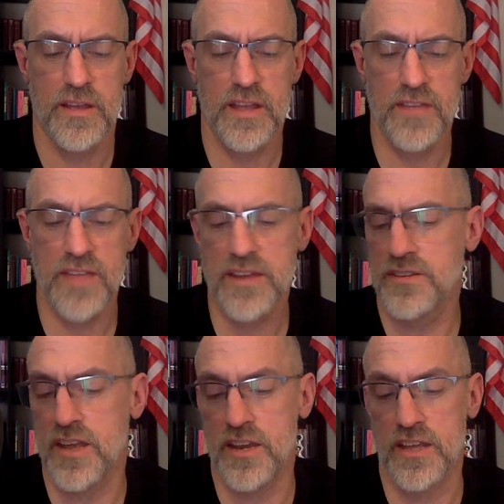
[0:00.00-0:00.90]
In
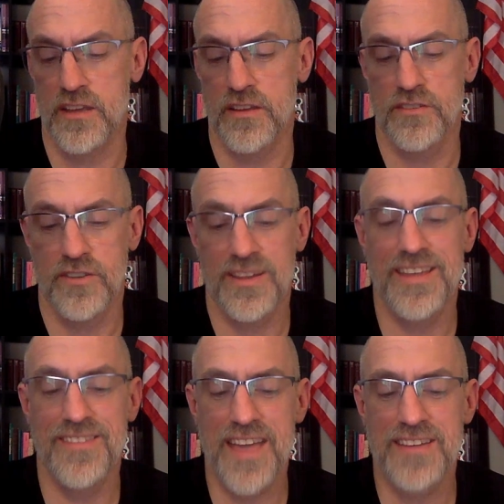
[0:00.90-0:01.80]
that
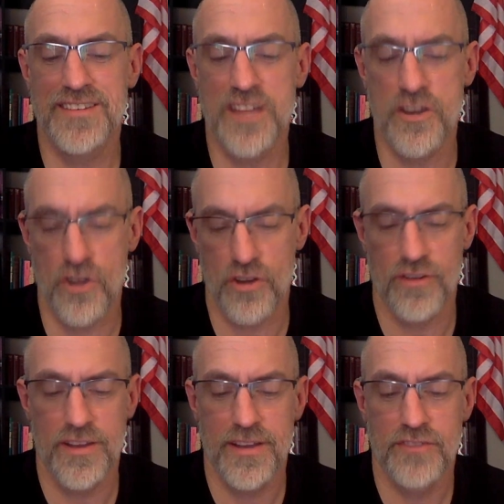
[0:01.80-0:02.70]
dinner,
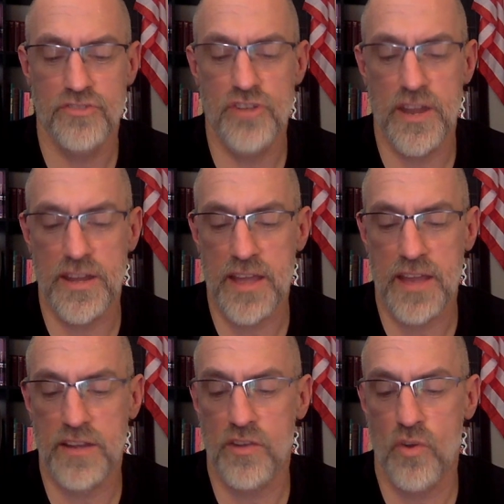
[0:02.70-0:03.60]
Giny
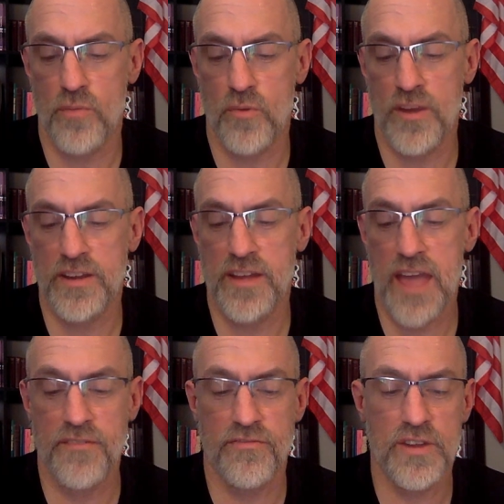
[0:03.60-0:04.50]
had incorporated
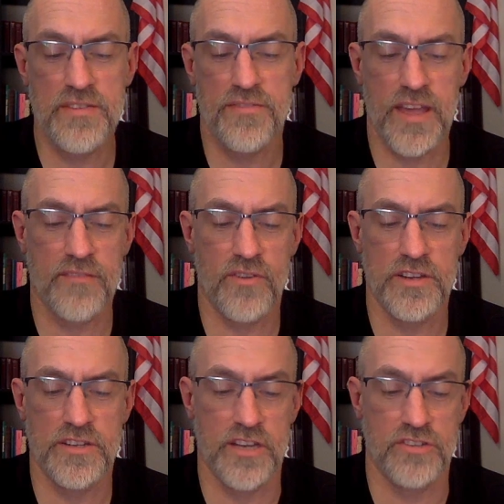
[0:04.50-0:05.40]
every
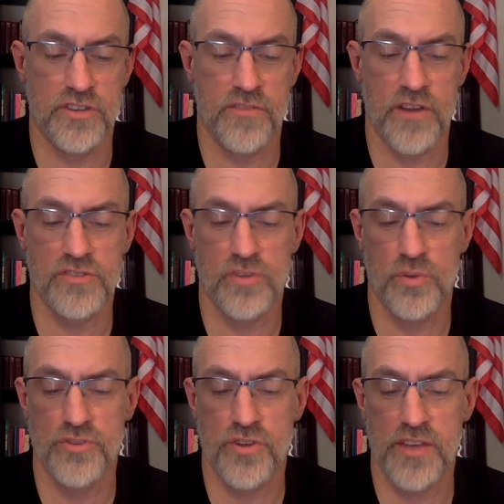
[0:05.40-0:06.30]
favorite dish of our
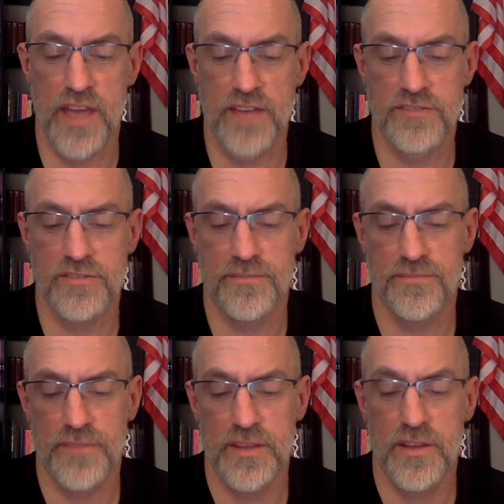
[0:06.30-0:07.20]
soldier guest.
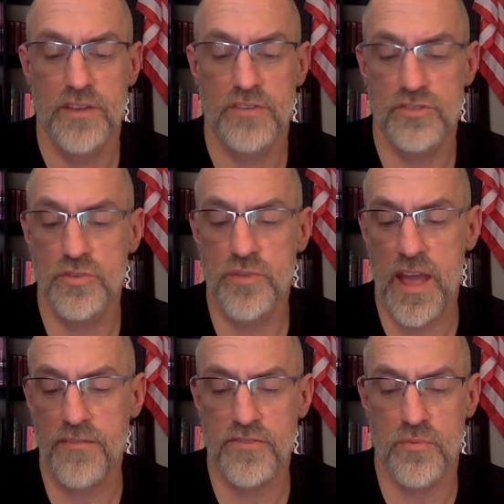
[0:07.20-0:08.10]
Soon
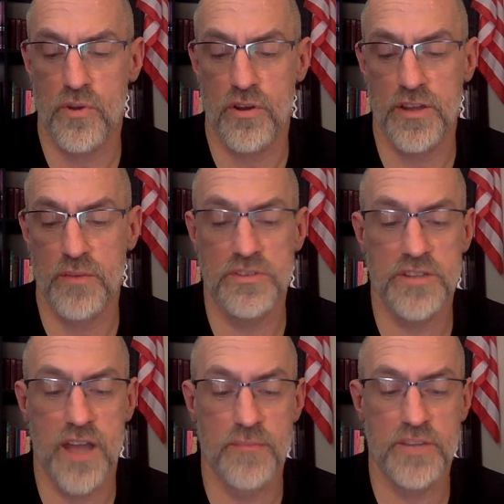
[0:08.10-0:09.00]
afterward, it was
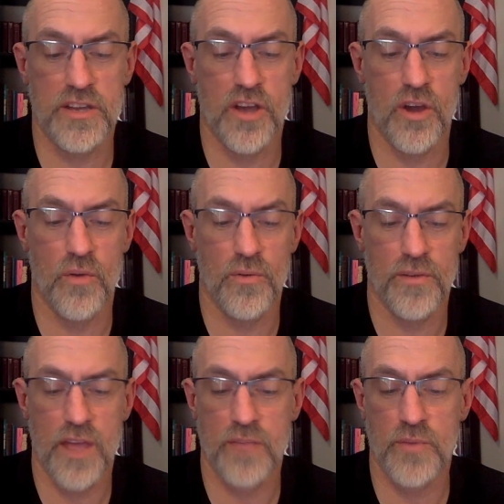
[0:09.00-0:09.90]
time to go,
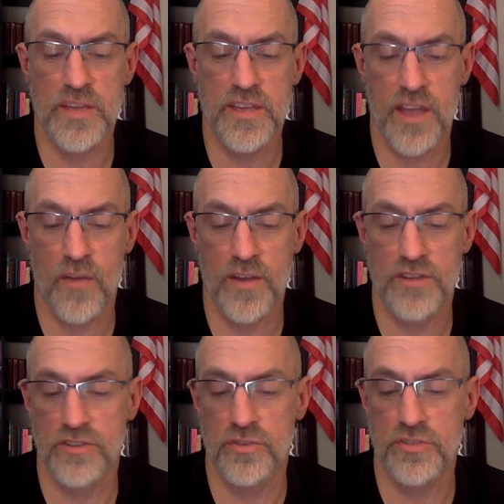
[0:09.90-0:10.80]
and we
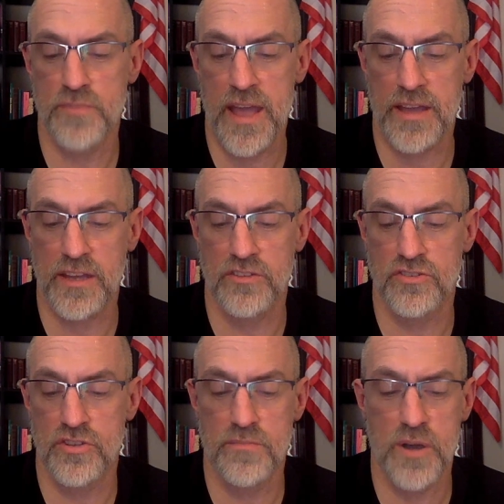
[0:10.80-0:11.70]
carried Duke's
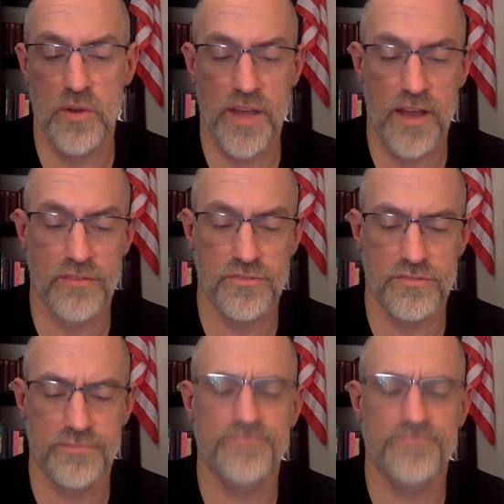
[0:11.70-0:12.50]
baggage to the boathouse.